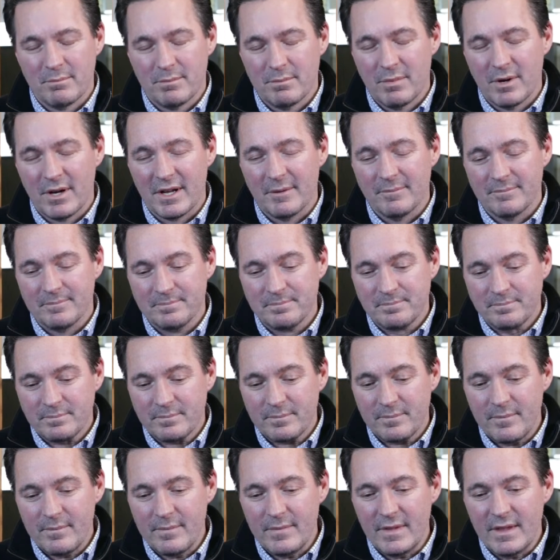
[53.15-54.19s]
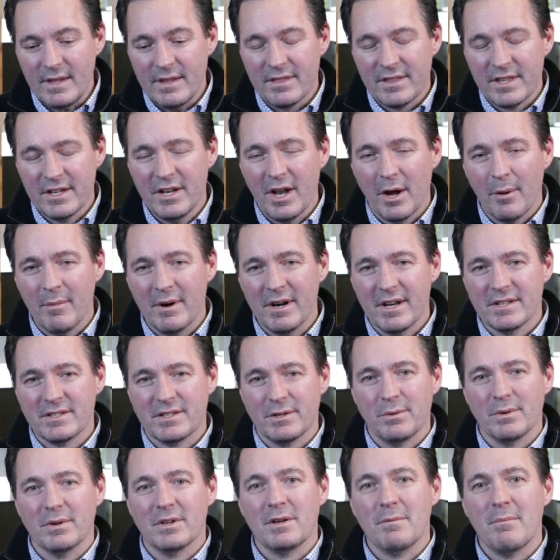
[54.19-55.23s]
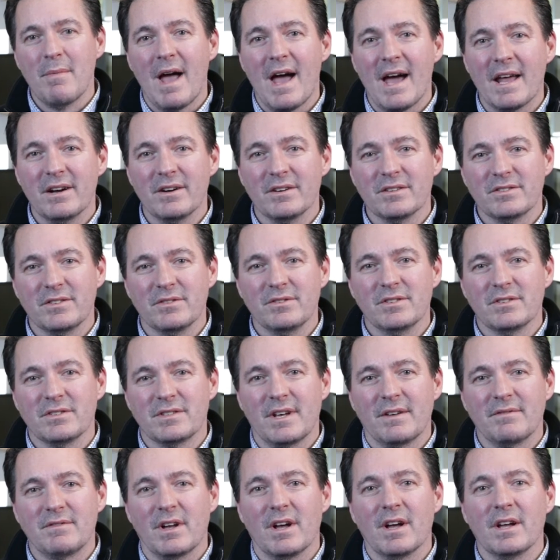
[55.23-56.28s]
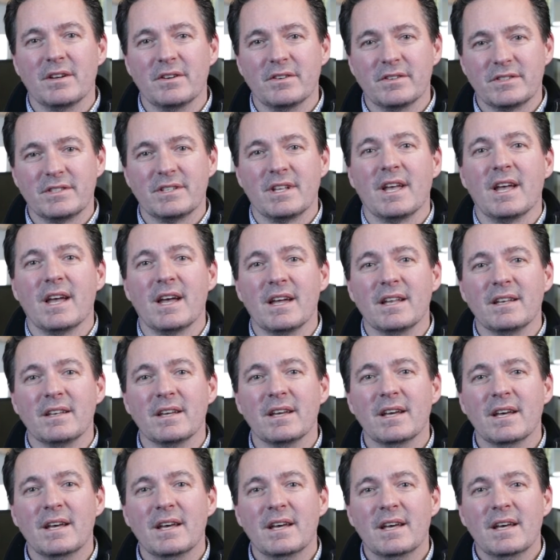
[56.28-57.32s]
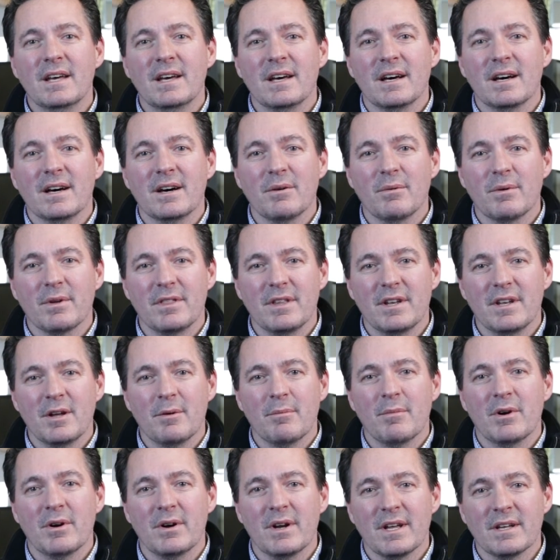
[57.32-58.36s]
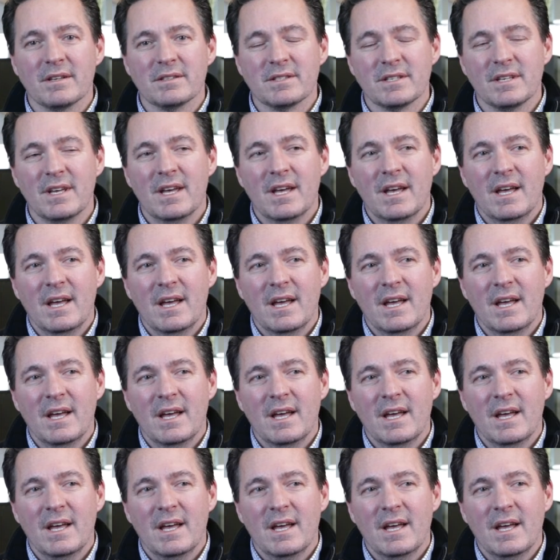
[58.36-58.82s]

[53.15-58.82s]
But the number doesn't really matter, as you just have to understand what the number is.